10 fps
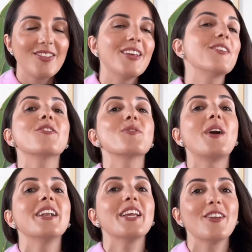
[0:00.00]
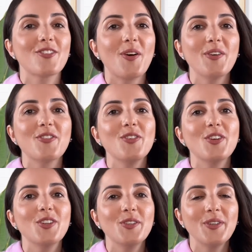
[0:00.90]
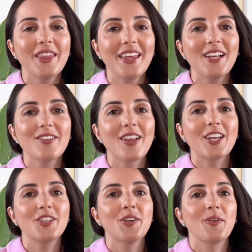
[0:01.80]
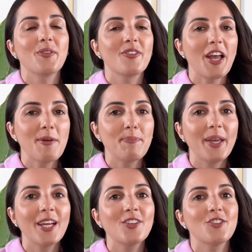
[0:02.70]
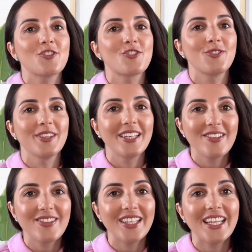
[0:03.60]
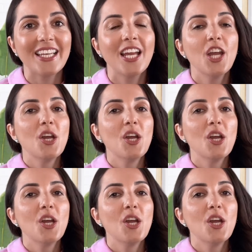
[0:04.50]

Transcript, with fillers: This one is going to include things like your Ozempic, your Trulicity,